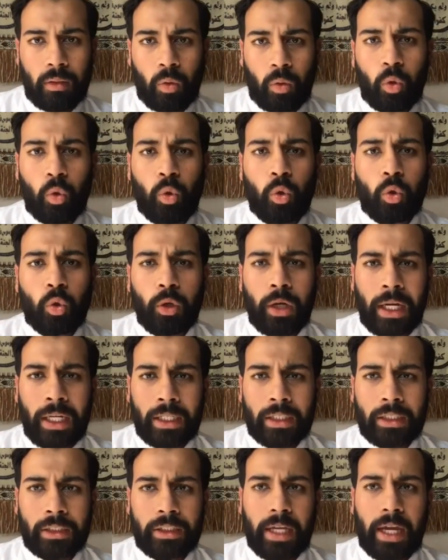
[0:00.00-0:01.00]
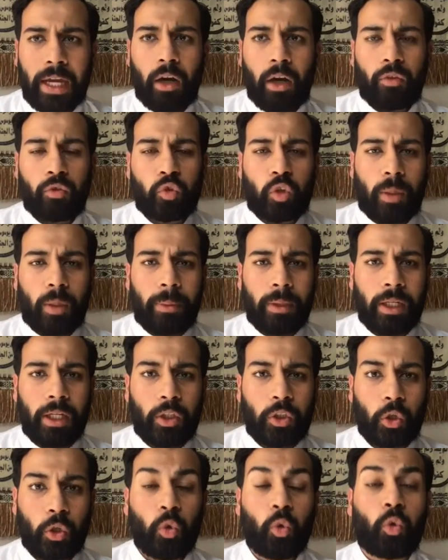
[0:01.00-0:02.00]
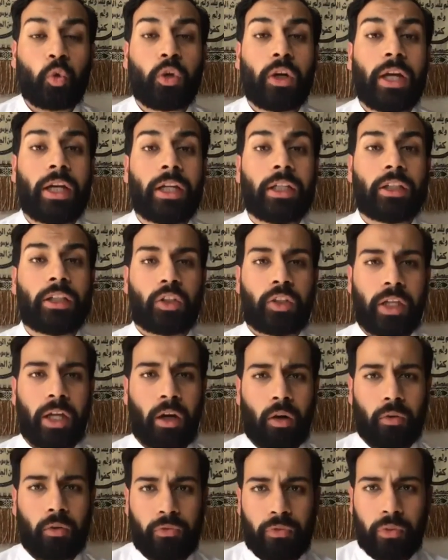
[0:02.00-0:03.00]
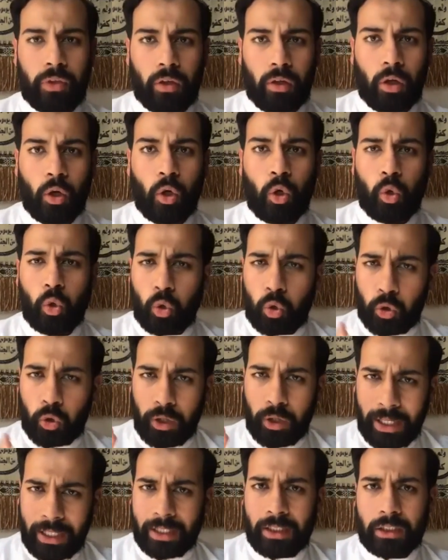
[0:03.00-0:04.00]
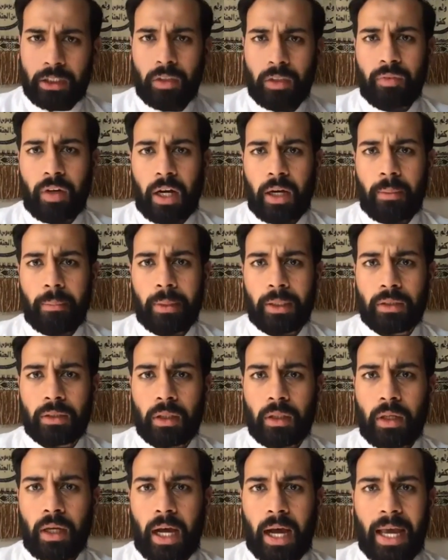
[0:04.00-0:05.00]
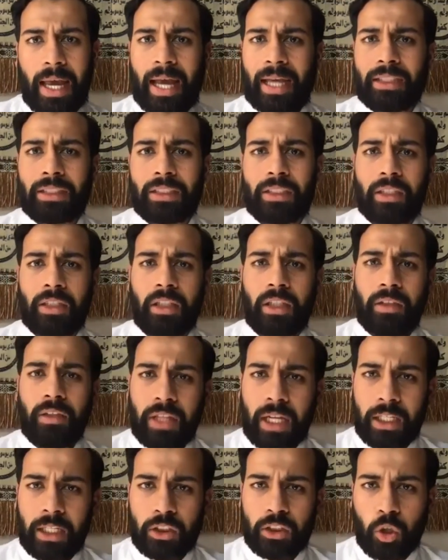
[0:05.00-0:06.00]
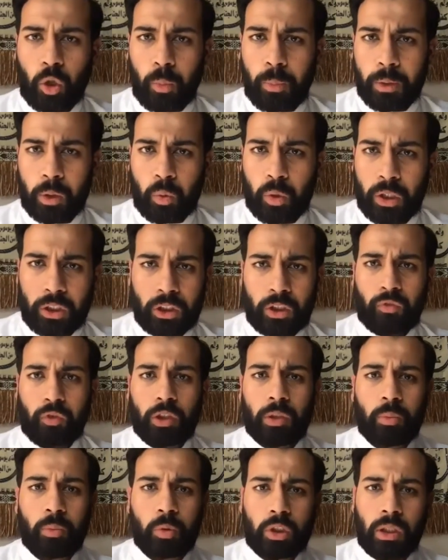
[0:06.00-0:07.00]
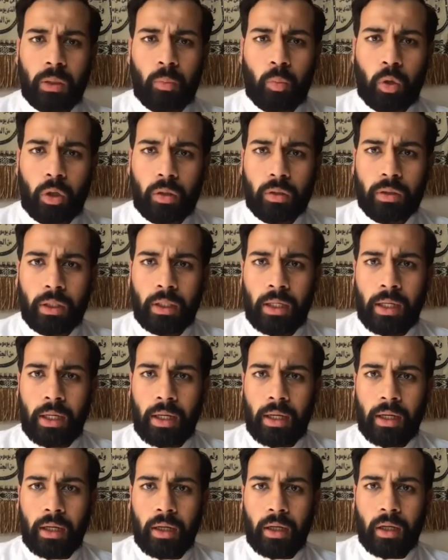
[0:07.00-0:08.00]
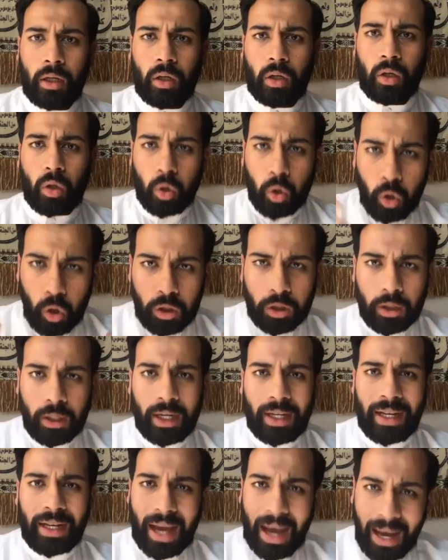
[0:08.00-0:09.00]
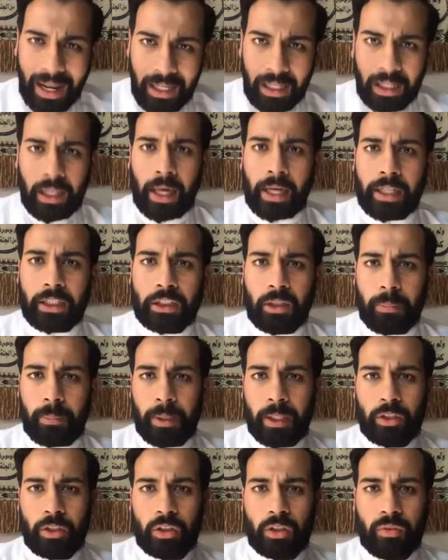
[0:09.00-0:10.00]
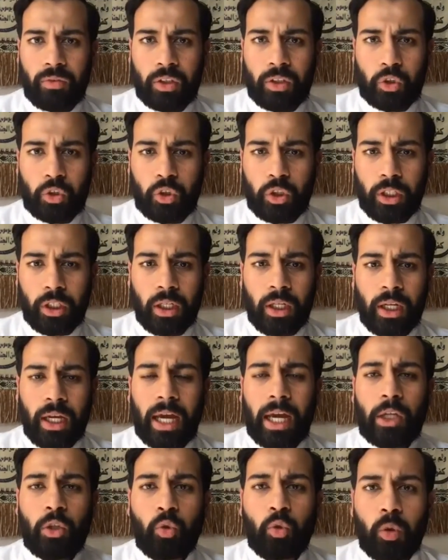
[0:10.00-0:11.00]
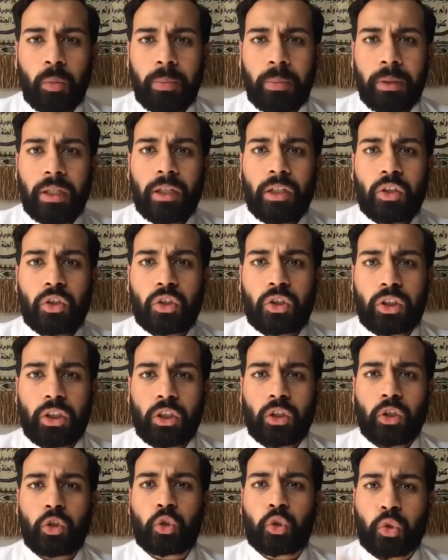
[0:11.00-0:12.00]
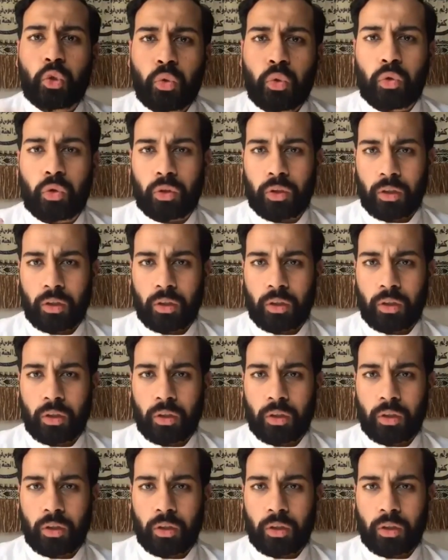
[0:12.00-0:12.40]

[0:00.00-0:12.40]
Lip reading: Who created this air of trepidation? Who created this air of fear? Who created this environment? I ask and leave that as an open question for the Muslim world. Look and analyze the pages of history and you will begin to see the truth.